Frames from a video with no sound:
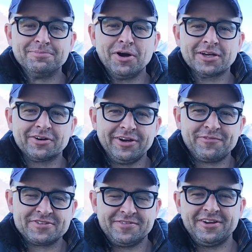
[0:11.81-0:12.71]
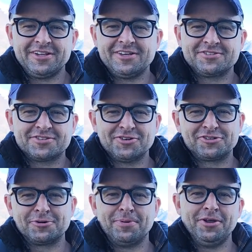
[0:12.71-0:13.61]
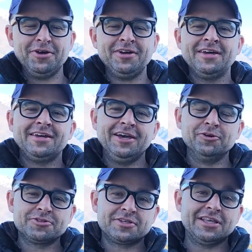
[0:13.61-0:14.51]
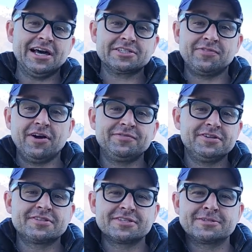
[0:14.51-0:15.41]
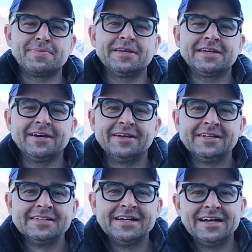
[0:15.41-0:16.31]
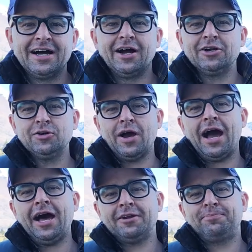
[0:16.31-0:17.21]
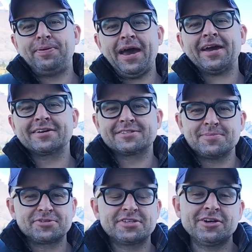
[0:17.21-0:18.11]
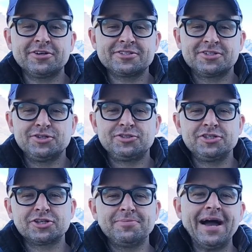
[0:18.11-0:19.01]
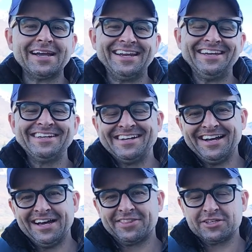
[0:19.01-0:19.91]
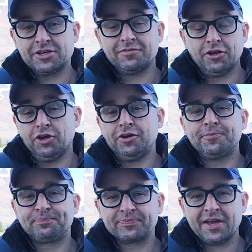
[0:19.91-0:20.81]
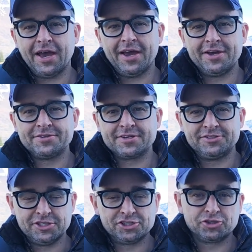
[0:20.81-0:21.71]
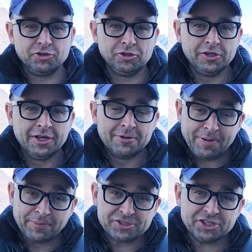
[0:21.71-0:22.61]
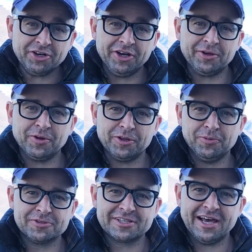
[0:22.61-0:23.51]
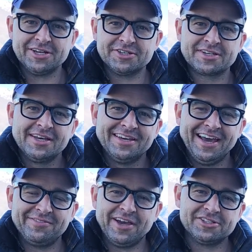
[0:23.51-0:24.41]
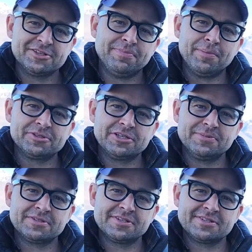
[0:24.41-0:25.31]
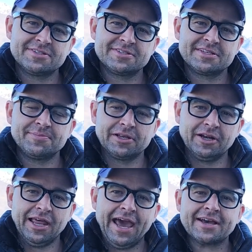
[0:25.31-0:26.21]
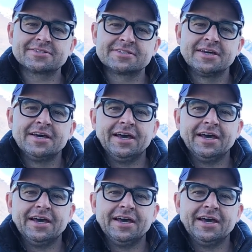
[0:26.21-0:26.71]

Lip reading: my career for 17 years as an entrepreneur and also the last 5 years as a speaker. I'm going to unpack some of the secrets to digital marketing, things I've learned as a digital publisher owning one of the world's largest aviation publishing businesses, and some of the little hacks